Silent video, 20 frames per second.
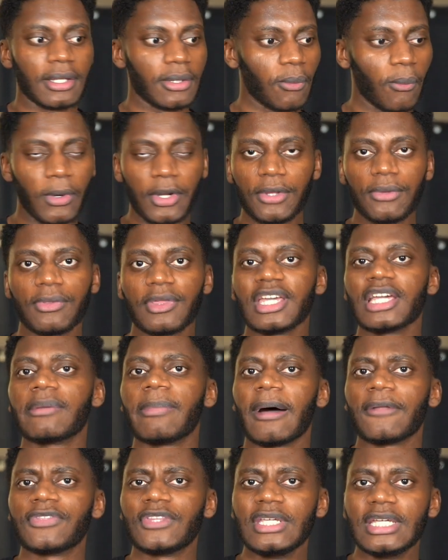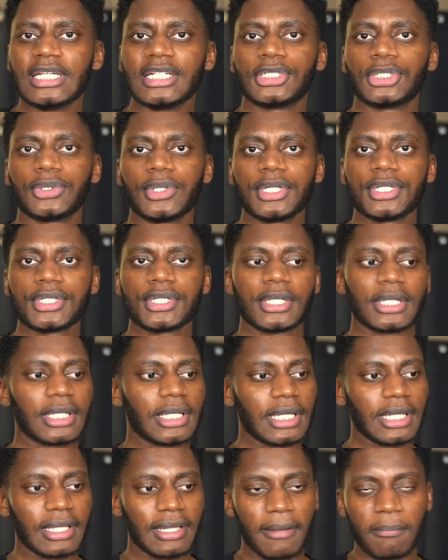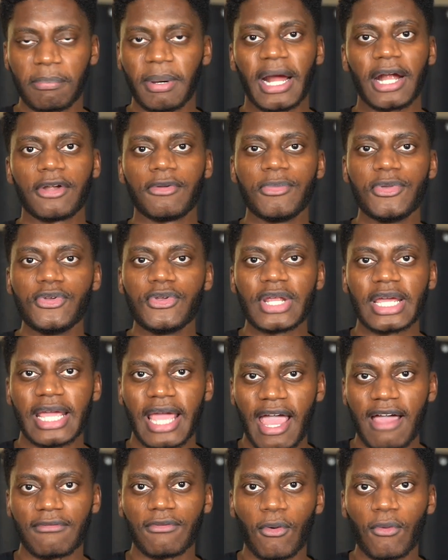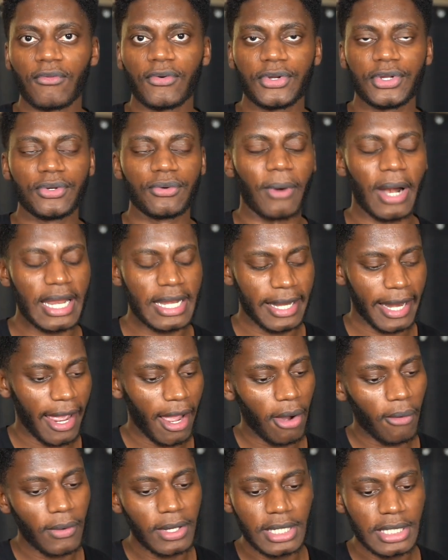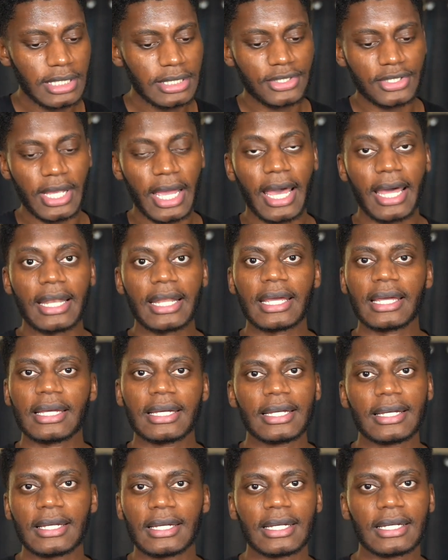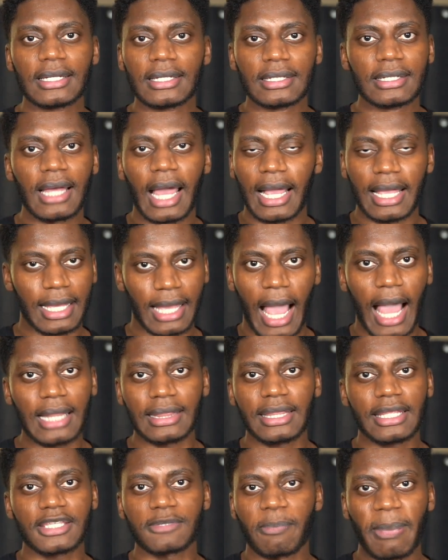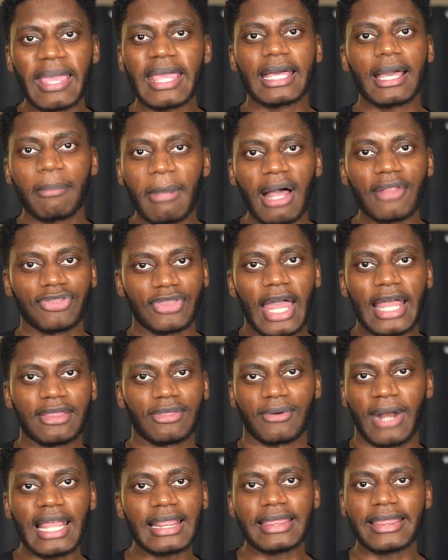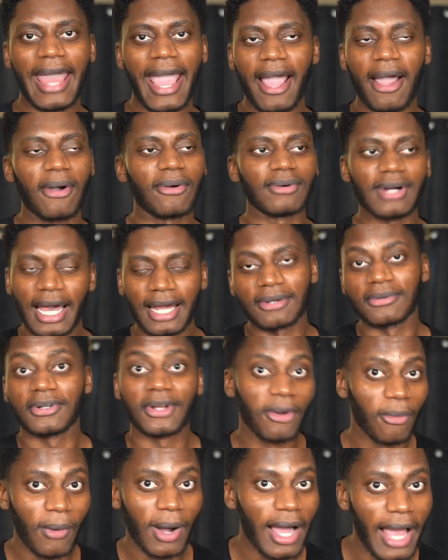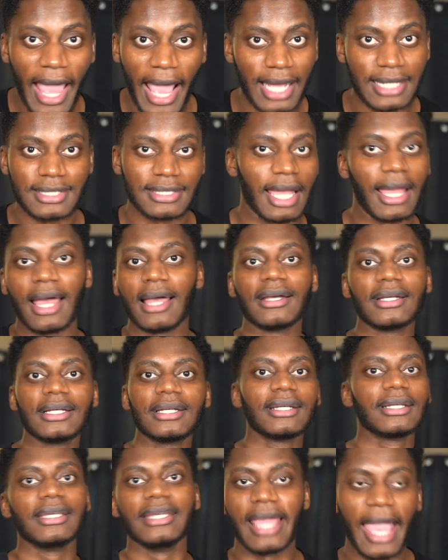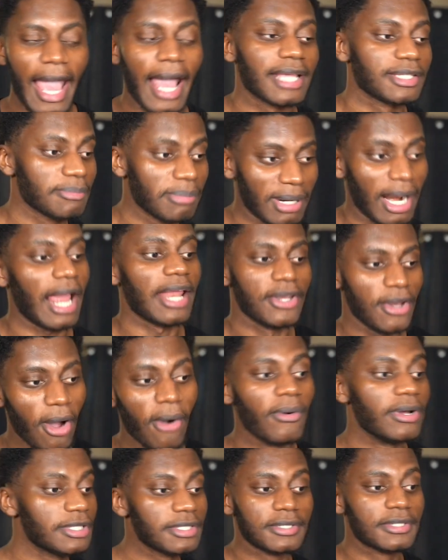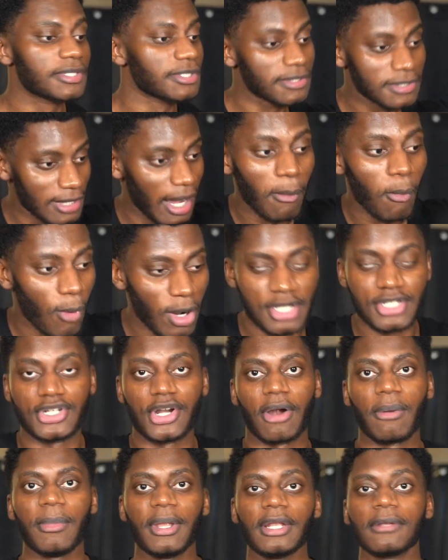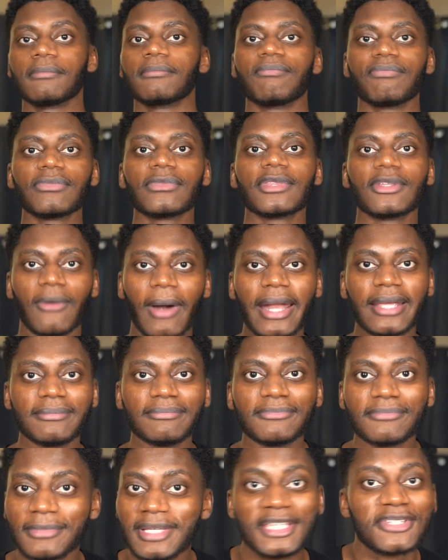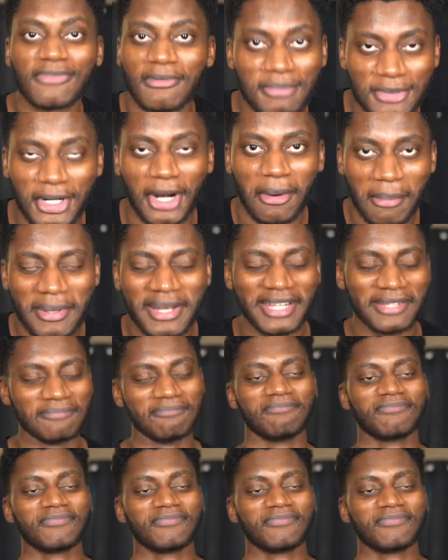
what do you think about the interest that Bayern Munich have over you right now? And he said, I can't speak about that right now. I don't know what accent he has, but I know it's somewhat German, right? He's from Germany.